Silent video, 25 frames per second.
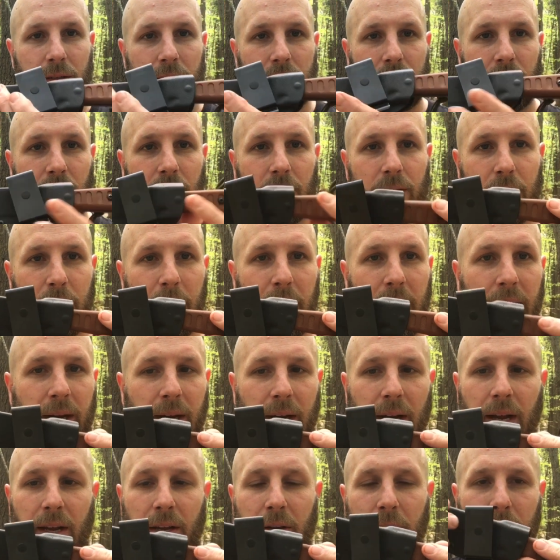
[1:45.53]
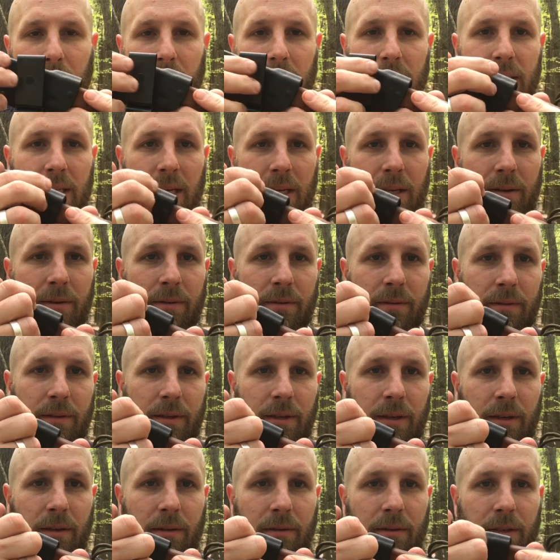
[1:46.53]
So depending on how you want to set your
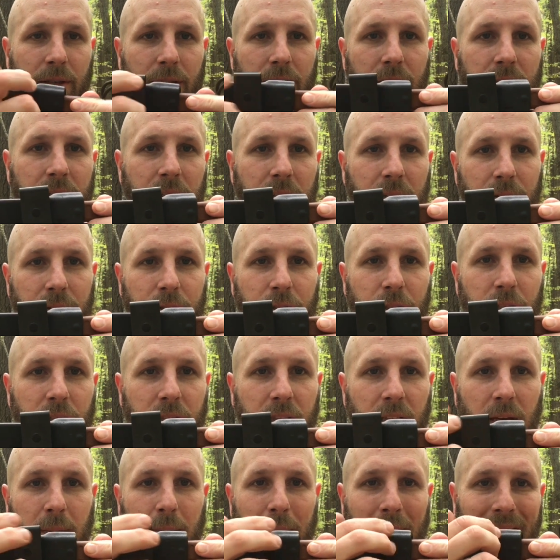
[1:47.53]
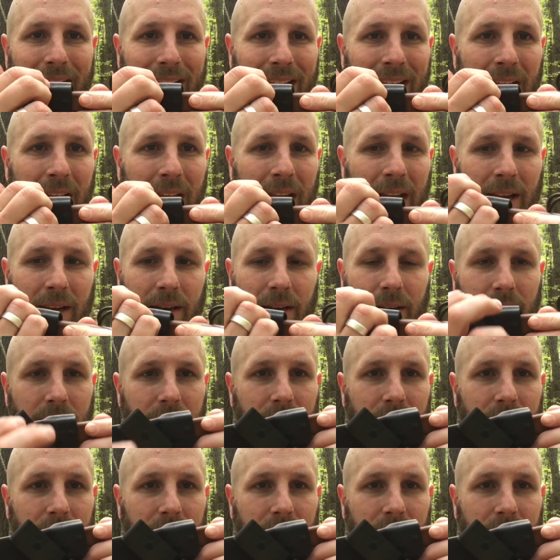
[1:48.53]
you know set your sheath up at a cant,